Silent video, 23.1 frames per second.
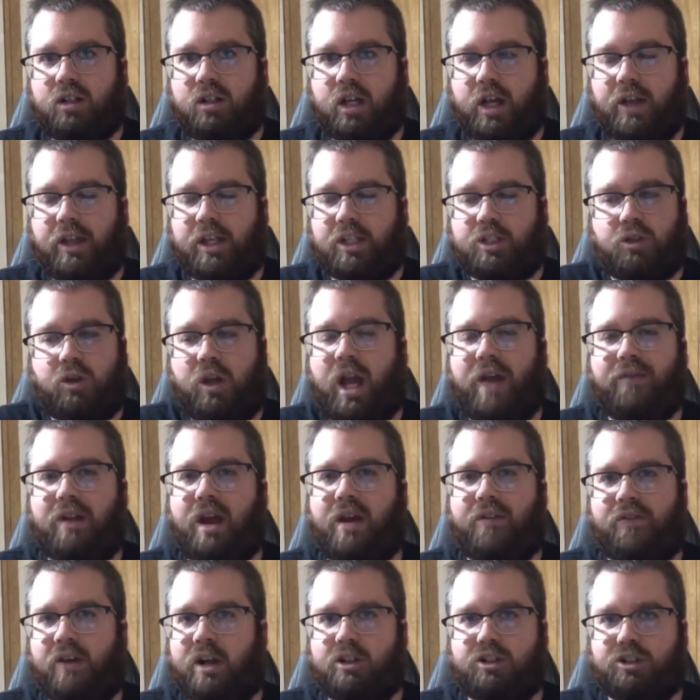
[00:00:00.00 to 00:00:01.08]
And they still have
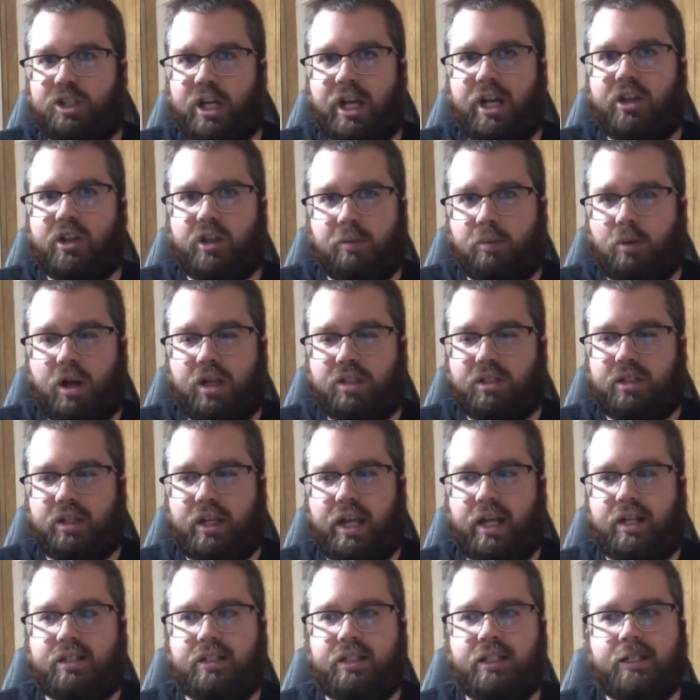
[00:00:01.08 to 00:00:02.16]
not found Jean in the present
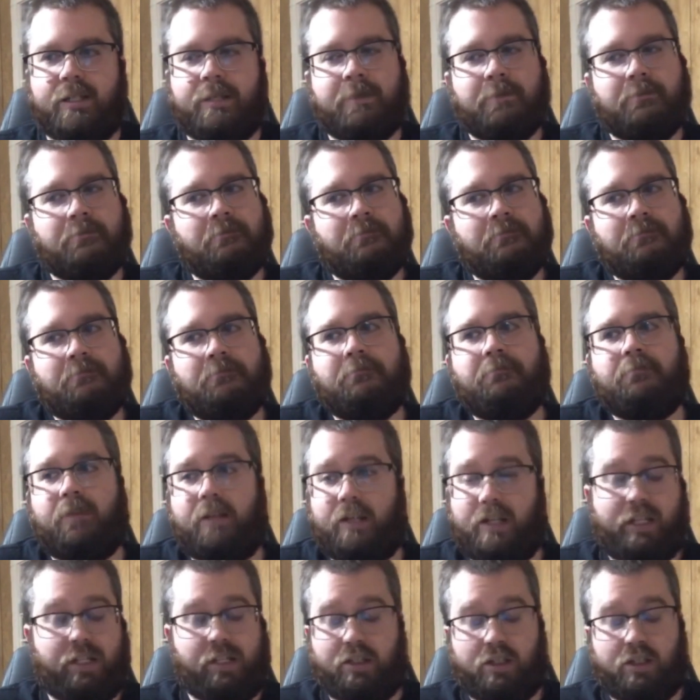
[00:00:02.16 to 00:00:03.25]
yet.
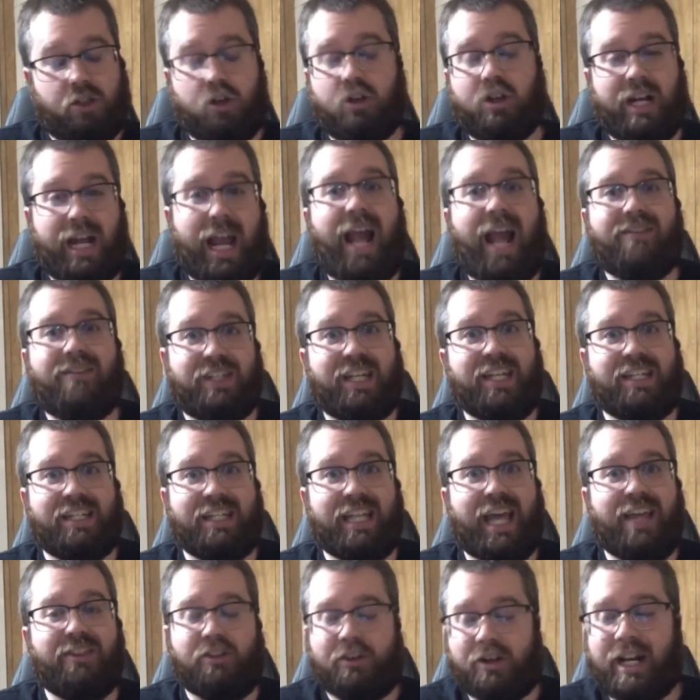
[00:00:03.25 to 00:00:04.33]
And they're going to have to get to
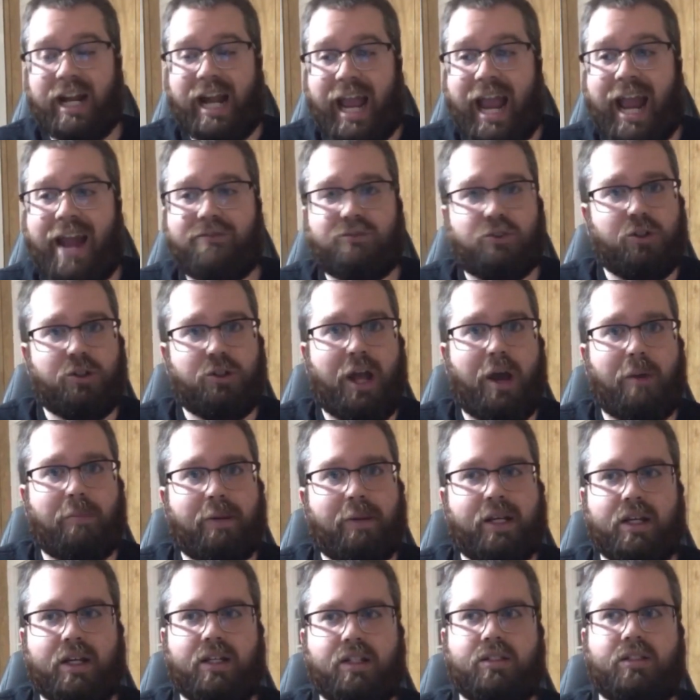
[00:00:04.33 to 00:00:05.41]
that. They're going to have to now
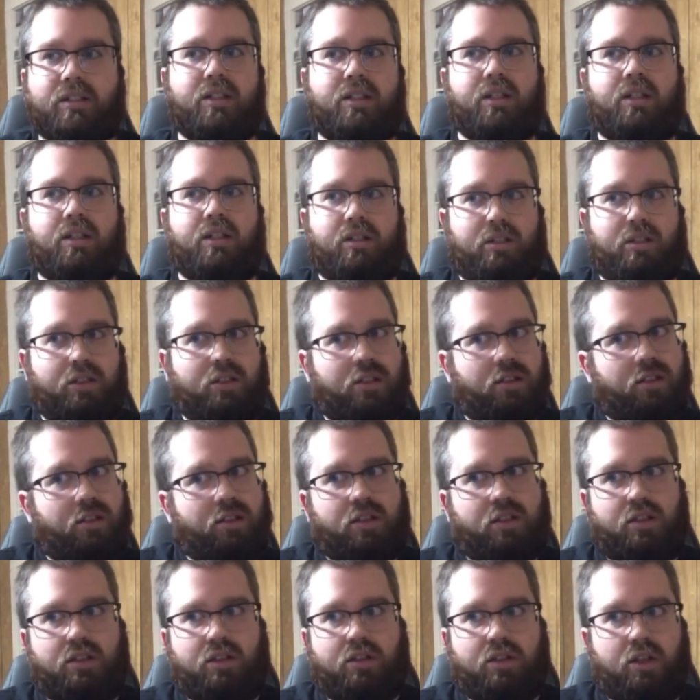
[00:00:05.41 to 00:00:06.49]
because
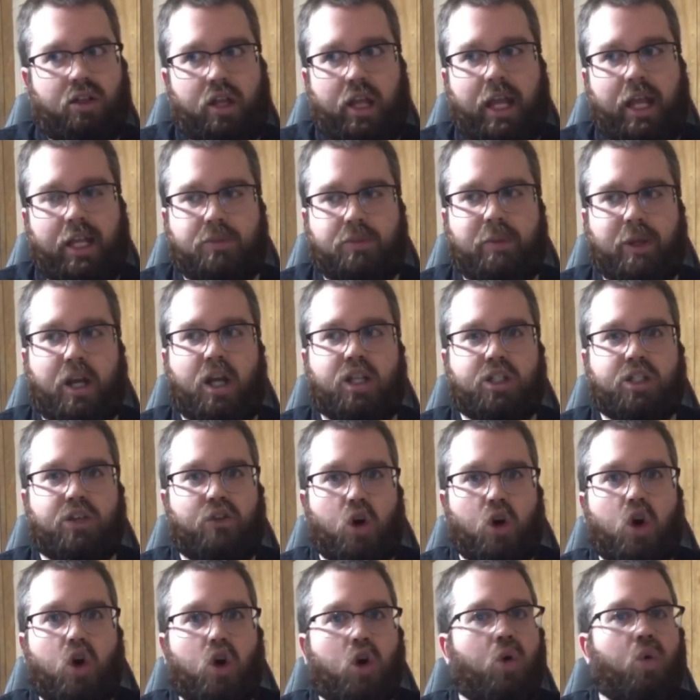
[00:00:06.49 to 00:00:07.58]
it's because of
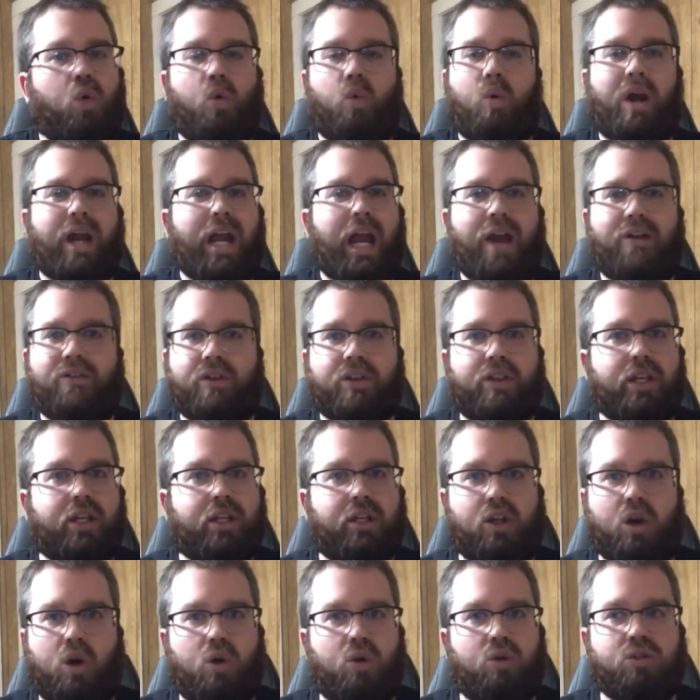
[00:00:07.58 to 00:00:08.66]
her why everything
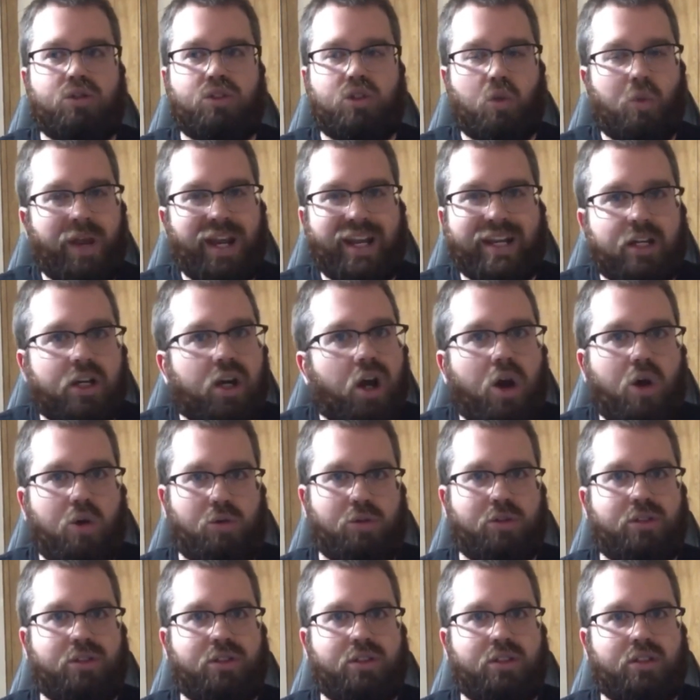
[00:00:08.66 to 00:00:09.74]
goes the way it
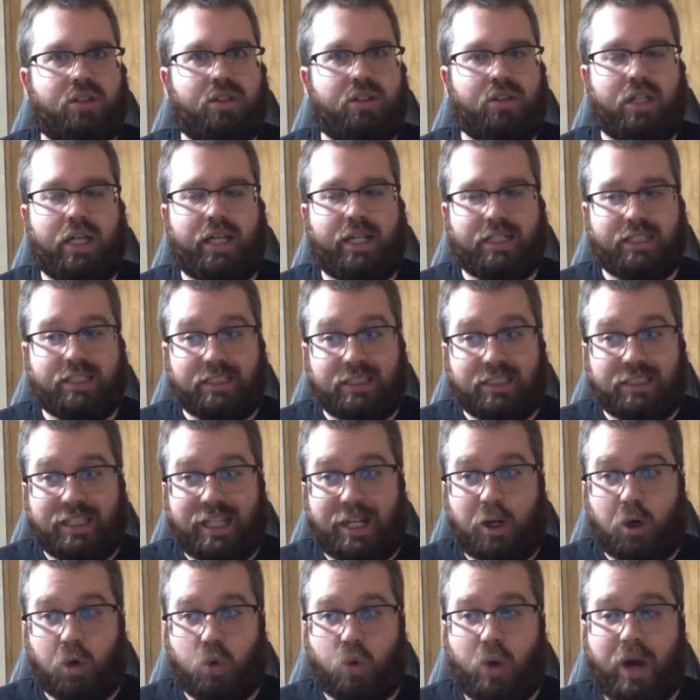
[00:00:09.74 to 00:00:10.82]
goes. Like,
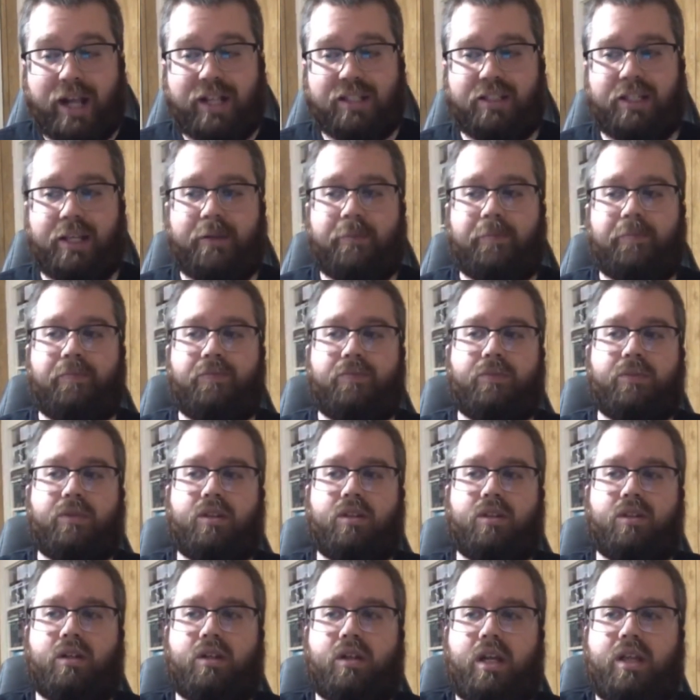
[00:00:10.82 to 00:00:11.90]
crazy.
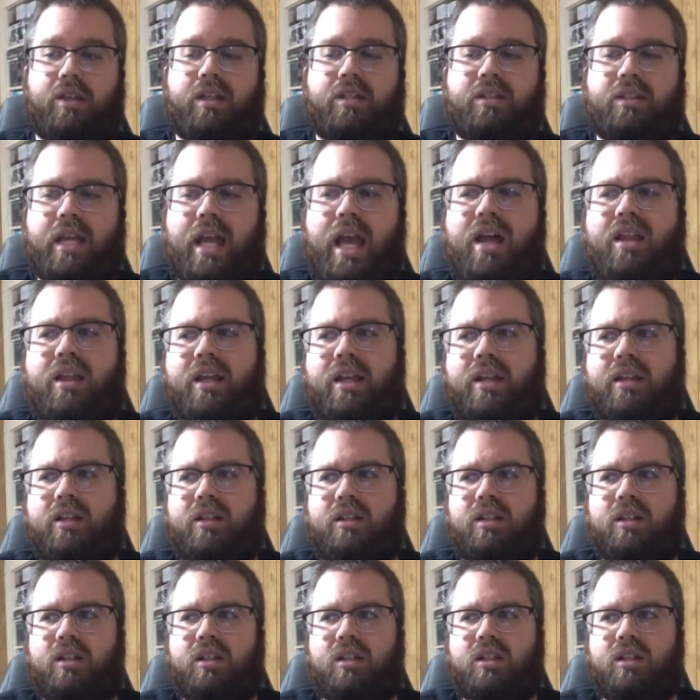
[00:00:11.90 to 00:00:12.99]
And then telling
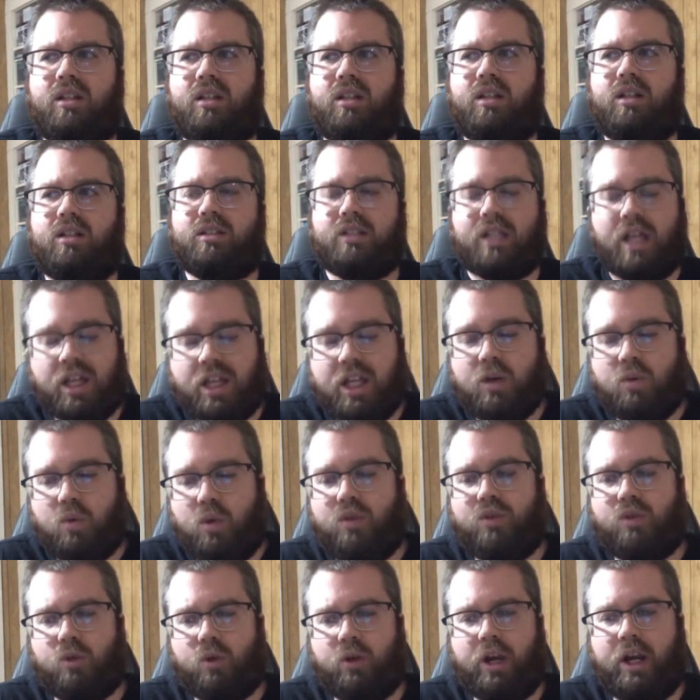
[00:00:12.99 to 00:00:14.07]

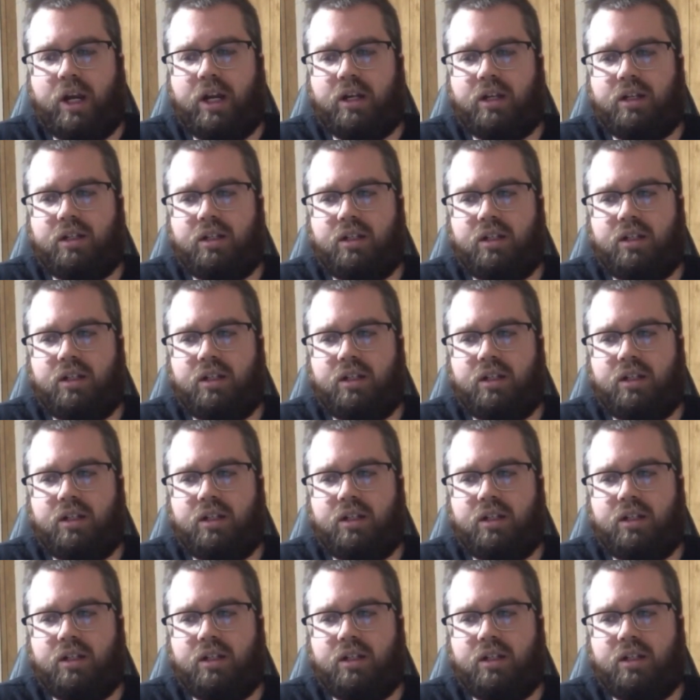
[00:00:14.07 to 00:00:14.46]
Wolverine,